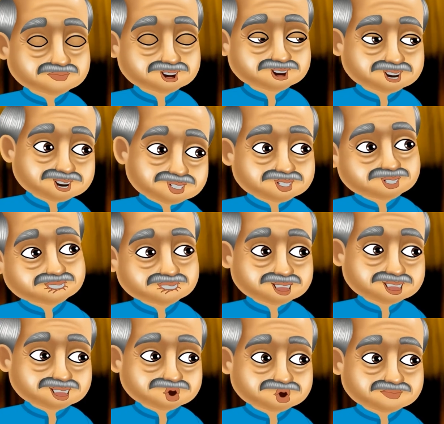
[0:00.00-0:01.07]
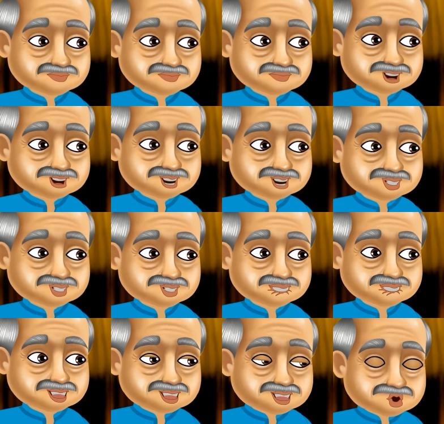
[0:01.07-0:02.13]
All right, sir, what
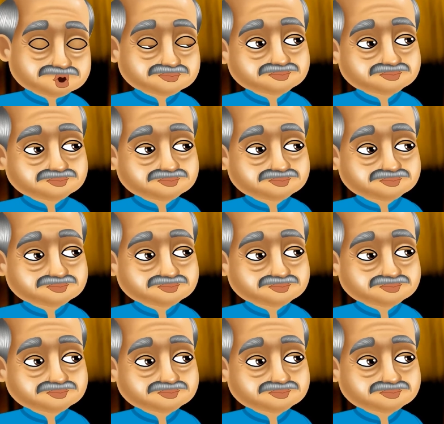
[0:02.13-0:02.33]
brings you here?